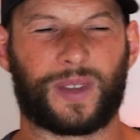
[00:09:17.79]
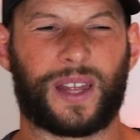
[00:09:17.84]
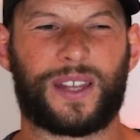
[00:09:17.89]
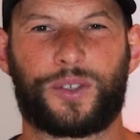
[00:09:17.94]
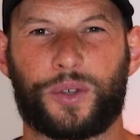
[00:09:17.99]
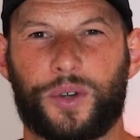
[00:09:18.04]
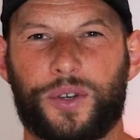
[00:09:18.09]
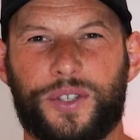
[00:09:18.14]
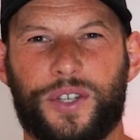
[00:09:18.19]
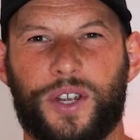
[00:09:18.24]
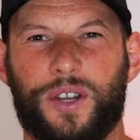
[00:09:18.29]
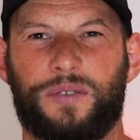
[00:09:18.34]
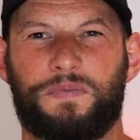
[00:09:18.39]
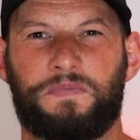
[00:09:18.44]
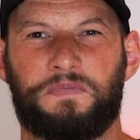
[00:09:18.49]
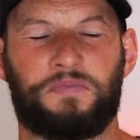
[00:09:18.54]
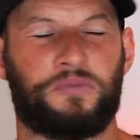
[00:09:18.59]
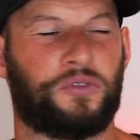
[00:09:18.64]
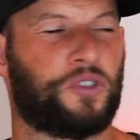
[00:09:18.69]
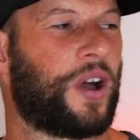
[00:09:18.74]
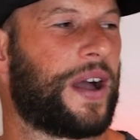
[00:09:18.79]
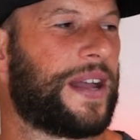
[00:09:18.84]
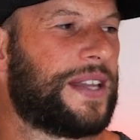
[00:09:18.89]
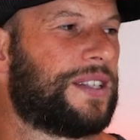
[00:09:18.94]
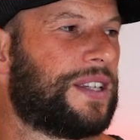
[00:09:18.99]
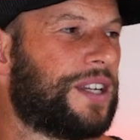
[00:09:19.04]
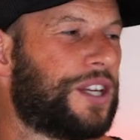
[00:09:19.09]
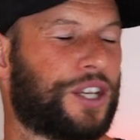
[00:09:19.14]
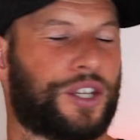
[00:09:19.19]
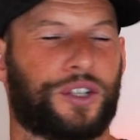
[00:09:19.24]
It's also
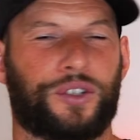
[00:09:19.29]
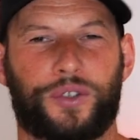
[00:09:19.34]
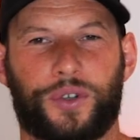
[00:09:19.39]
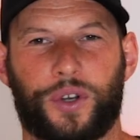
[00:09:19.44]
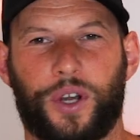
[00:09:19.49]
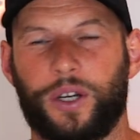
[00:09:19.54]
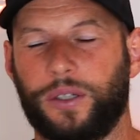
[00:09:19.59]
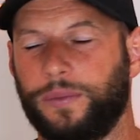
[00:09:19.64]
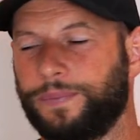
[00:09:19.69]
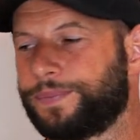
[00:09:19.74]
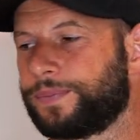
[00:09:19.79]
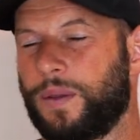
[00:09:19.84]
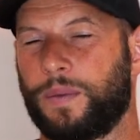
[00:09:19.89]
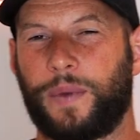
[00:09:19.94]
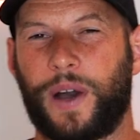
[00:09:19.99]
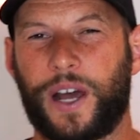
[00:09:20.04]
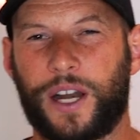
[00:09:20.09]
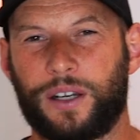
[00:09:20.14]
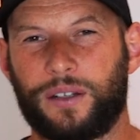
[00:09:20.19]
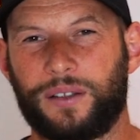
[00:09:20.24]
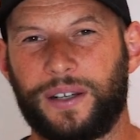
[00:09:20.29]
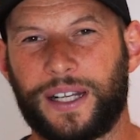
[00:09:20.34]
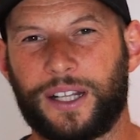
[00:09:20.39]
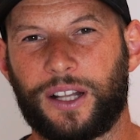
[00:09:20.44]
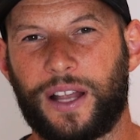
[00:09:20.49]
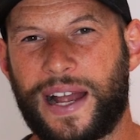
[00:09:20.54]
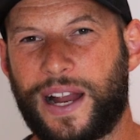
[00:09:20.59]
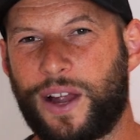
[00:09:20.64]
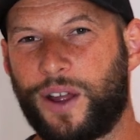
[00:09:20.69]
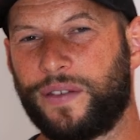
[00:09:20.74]
nicer to control. Mito red
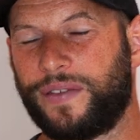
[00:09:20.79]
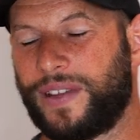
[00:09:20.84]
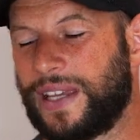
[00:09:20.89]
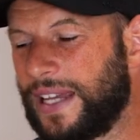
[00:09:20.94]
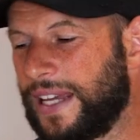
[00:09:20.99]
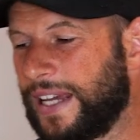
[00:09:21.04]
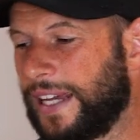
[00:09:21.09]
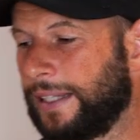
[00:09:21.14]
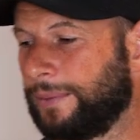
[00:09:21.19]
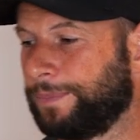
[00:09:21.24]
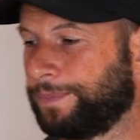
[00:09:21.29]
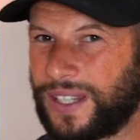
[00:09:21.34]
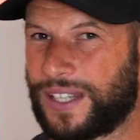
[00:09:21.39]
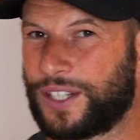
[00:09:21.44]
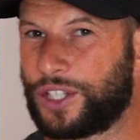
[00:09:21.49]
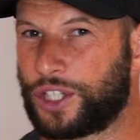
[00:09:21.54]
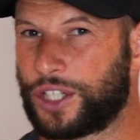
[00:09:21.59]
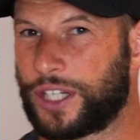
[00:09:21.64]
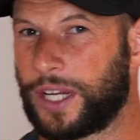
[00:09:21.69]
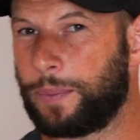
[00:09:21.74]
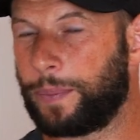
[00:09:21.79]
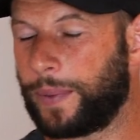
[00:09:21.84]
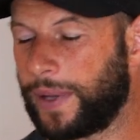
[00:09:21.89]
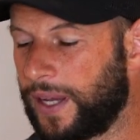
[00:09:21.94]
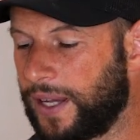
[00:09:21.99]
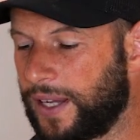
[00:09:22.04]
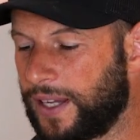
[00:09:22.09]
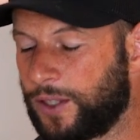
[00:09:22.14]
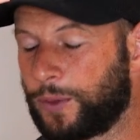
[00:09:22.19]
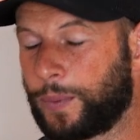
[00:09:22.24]
light over here, it's
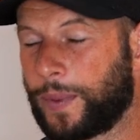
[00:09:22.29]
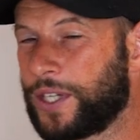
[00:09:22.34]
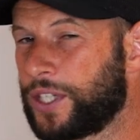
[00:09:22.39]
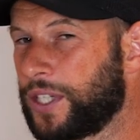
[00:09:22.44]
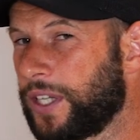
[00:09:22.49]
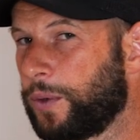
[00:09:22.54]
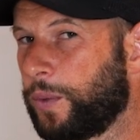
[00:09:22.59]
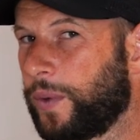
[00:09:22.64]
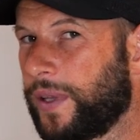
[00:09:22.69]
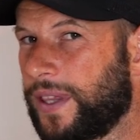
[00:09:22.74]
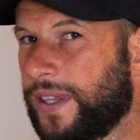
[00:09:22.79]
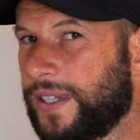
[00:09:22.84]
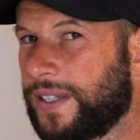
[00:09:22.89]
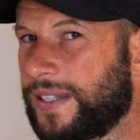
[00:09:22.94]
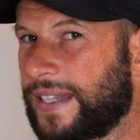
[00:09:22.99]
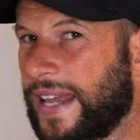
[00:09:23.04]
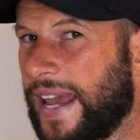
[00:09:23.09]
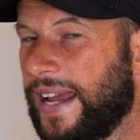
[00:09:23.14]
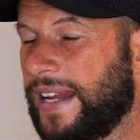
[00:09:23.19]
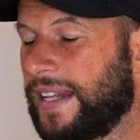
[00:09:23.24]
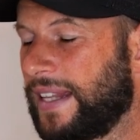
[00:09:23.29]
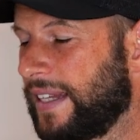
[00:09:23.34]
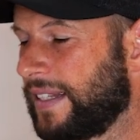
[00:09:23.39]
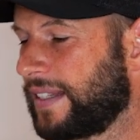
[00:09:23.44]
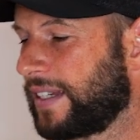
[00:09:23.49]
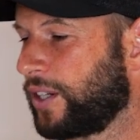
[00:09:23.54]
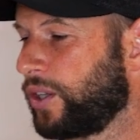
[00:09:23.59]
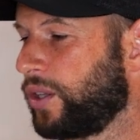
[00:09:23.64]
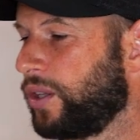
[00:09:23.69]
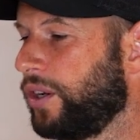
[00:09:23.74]
cheaper, especially with the stand
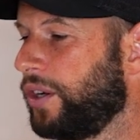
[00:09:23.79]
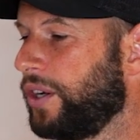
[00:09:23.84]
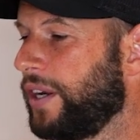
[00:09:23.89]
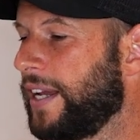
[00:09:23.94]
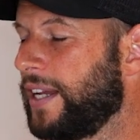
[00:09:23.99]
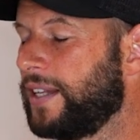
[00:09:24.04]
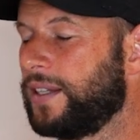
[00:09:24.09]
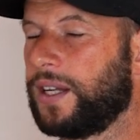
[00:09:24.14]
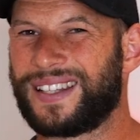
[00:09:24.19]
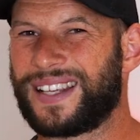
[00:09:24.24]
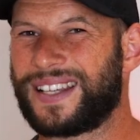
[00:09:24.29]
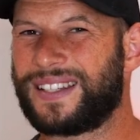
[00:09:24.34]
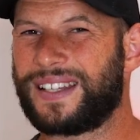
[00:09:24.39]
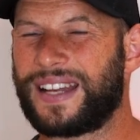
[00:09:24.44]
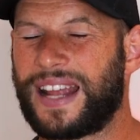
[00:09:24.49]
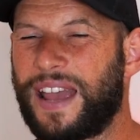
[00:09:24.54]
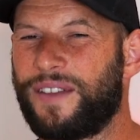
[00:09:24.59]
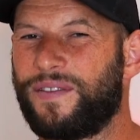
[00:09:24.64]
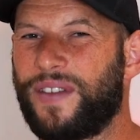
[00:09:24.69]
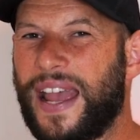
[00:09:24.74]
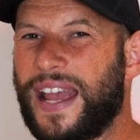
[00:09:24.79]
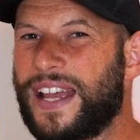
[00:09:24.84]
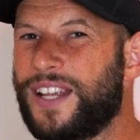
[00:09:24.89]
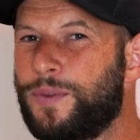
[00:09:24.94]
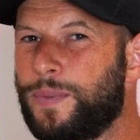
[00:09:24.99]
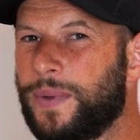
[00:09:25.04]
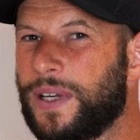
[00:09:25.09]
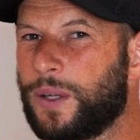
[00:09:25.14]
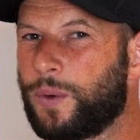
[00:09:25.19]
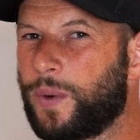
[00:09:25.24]
that's included. Doesn't have
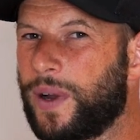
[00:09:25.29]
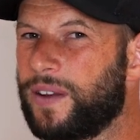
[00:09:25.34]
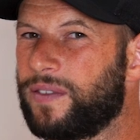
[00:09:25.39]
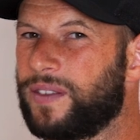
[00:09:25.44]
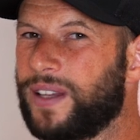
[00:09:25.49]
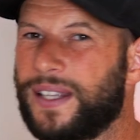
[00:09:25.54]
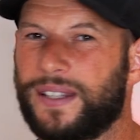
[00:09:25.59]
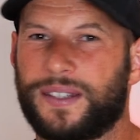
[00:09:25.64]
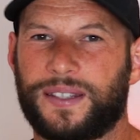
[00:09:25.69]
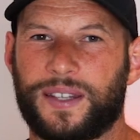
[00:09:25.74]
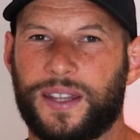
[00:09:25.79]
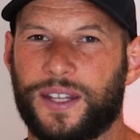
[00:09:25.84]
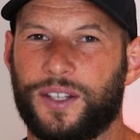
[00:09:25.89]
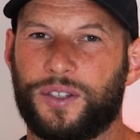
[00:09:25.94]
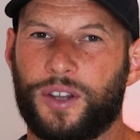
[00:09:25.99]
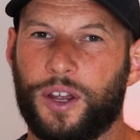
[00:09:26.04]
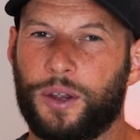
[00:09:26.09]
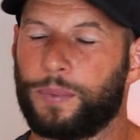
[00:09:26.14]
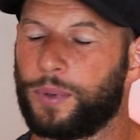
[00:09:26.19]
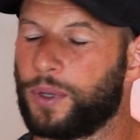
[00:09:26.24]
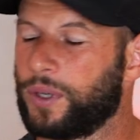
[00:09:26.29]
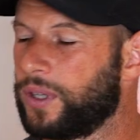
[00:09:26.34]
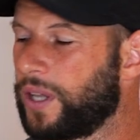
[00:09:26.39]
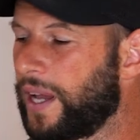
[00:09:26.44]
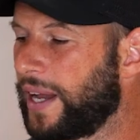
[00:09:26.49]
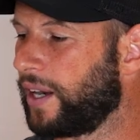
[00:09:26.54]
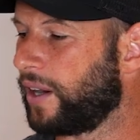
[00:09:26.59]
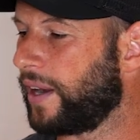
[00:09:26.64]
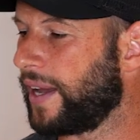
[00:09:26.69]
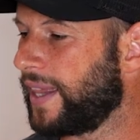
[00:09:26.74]
as many wavelengths, there's no blue
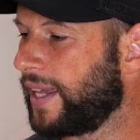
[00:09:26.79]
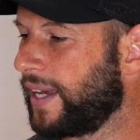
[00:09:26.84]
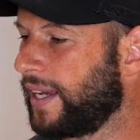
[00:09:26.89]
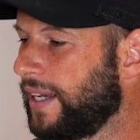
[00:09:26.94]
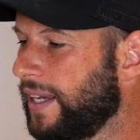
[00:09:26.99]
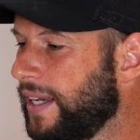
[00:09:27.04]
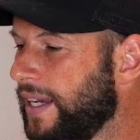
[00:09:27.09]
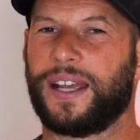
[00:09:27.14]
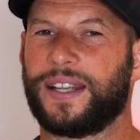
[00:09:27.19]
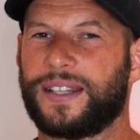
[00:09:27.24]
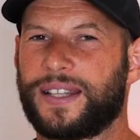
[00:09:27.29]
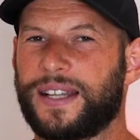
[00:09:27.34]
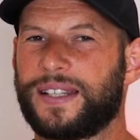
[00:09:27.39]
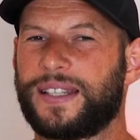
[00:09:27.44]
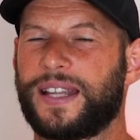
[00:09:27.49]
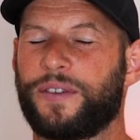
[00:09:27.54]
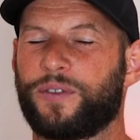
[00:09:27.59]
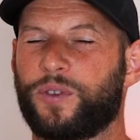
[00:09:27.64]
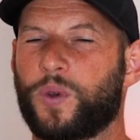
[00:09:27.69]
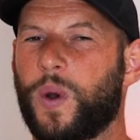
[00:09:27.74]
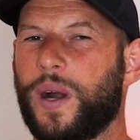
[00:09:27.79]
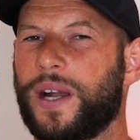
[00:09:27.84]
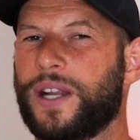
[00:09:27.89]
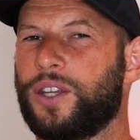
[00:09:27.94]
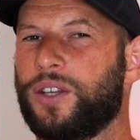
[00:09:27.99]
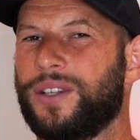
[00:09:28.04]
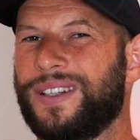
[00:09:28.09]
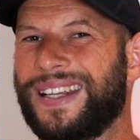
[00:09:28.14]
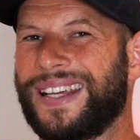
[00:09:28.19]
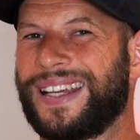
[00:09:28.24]
light either. It does have quite a
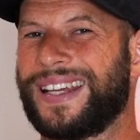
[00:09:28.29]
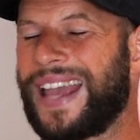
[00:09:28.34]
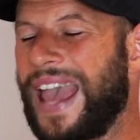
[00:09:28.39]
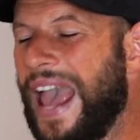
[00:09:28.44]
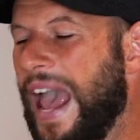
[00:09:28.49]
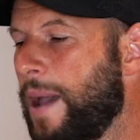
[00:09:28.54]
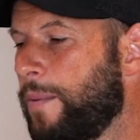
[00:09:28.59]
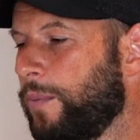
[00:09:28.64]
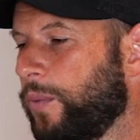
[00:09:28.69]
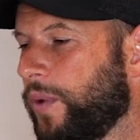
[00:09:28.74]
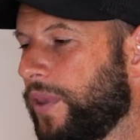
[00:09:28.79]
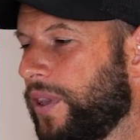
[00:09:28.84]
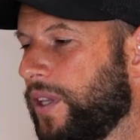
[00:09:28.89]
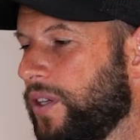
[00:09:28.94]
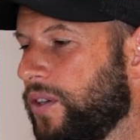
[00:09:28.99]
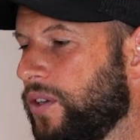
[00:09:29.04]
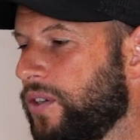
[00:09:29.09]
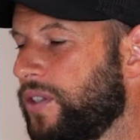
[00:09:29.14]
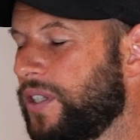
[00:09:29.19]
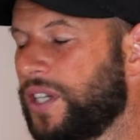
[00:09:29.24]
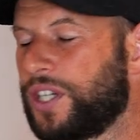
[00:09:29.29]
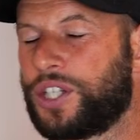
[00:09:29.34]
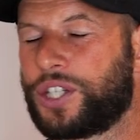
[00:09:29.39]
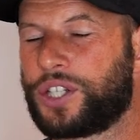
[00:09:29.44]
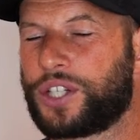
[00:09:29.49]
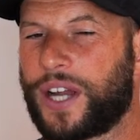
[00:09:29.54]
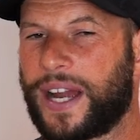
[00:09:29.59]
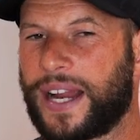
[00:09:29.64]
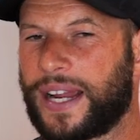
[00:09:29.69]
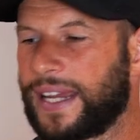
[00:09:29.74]
unique app with the usage
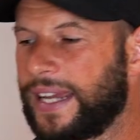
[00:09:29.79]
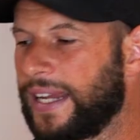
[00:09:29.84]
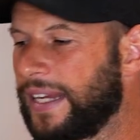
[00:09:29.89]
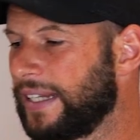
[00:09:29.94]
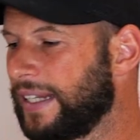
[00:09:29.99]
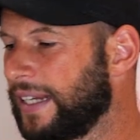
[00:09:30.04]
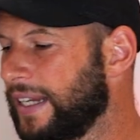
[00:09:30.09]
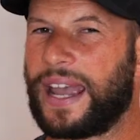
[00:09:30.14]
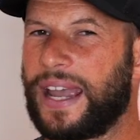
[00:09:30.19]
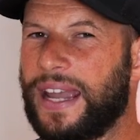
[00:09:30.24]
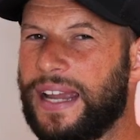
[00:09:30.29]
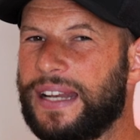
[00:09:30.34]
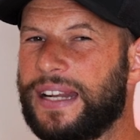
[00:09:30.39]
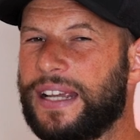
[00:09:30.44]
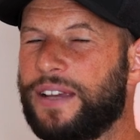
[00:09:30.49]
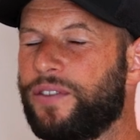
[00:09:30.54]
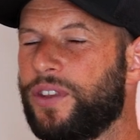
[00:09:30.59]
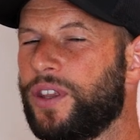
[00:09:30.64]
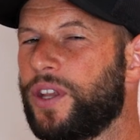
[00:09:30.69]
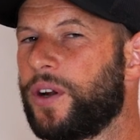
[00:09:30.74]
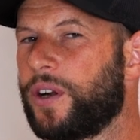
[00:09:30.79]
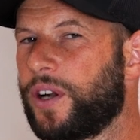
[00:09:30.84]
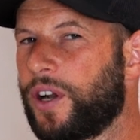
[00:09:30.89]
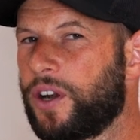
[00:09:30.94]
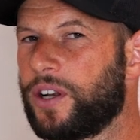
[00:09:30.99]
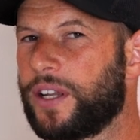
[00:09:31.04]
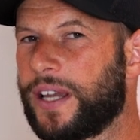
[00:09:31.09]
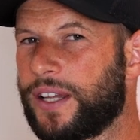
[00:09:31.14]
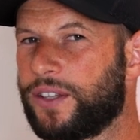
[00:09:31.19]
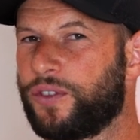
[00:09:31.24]
tracking, and even though it
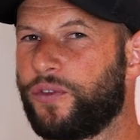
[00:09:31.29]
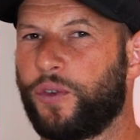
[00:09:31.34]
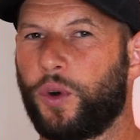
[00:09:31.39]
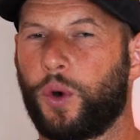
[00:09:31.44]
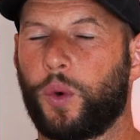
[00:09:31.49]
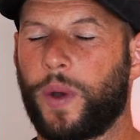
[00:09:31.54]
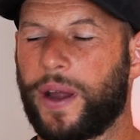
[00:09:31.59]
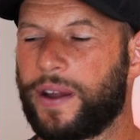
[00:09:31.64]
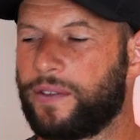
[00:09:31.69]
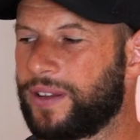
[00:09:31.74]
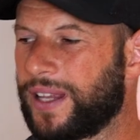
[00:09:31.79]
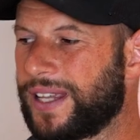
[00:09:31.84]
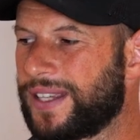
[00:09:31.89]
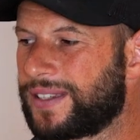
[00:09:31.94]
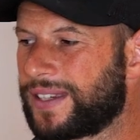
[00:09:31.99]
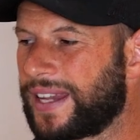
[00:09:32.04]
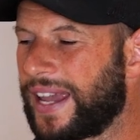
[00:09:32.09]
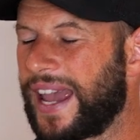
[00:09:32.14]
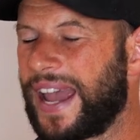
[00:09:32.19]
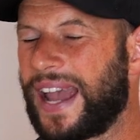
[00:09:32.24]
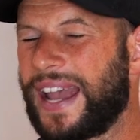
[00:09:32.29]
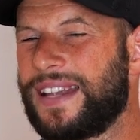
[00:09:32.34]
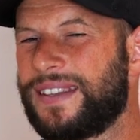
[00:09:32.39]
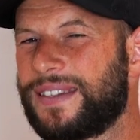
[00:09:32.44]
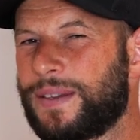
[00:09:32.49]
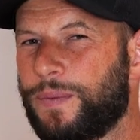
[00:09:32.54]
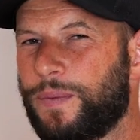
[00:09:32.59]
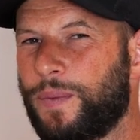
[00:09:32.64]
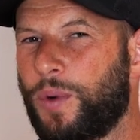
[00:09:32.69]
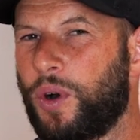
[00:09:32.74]
only has four wavelengths, it
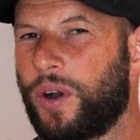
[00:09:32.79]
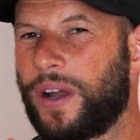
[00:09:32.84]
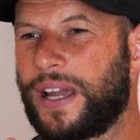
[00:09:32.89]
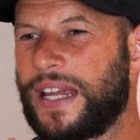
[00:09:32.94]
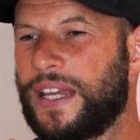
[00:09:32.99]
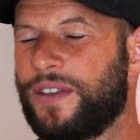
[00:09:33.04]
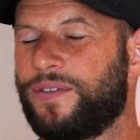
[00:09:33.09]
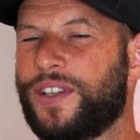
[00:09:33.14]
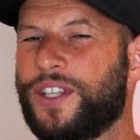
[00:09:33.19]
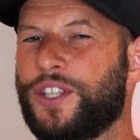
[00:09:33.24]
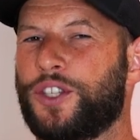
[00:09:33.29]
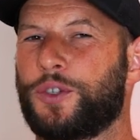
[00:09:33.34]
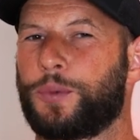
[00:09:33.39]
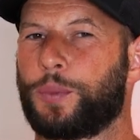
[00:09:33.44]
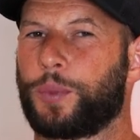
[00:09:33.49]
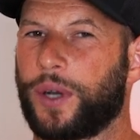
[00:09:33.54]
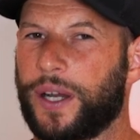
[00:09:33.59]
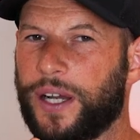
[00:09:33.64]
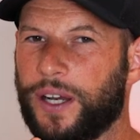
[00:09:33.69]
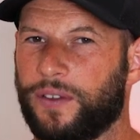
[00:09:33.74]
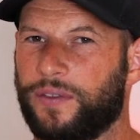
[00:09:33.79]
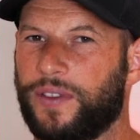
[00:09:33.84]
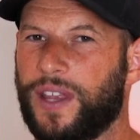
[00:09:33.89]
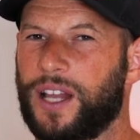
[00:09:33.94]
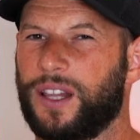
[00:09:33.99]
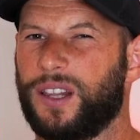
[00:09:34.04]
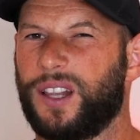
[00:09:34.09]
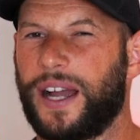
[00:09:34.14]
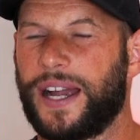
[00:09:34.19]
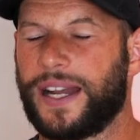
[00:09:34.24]
has a more even spread of
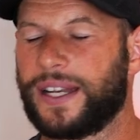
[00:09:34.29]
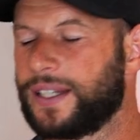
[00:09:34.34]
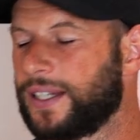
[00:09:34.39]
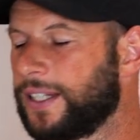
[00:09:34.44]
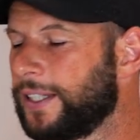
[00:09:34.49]
that light.